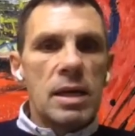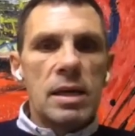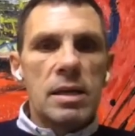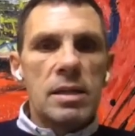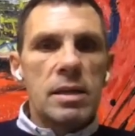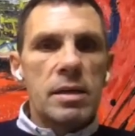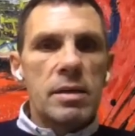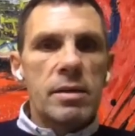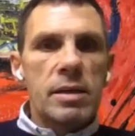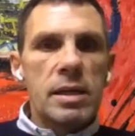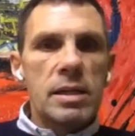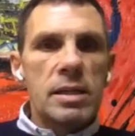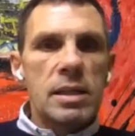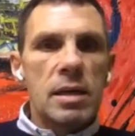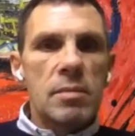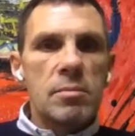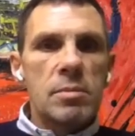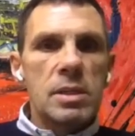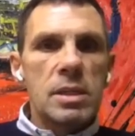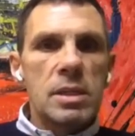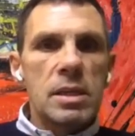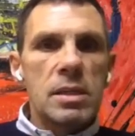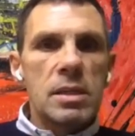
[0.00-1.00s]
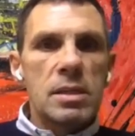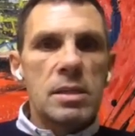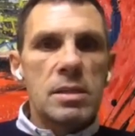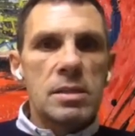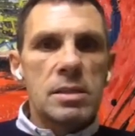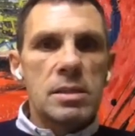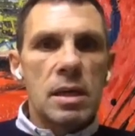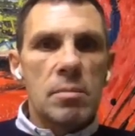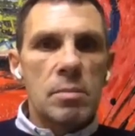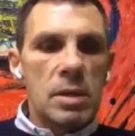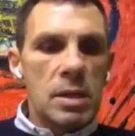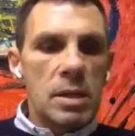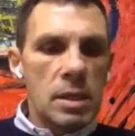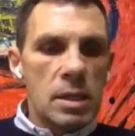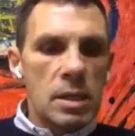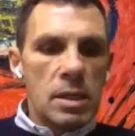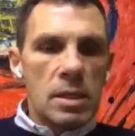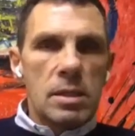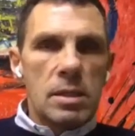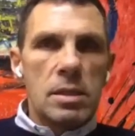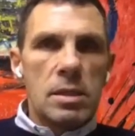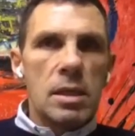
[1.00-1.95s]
I had a great time in there in the summer.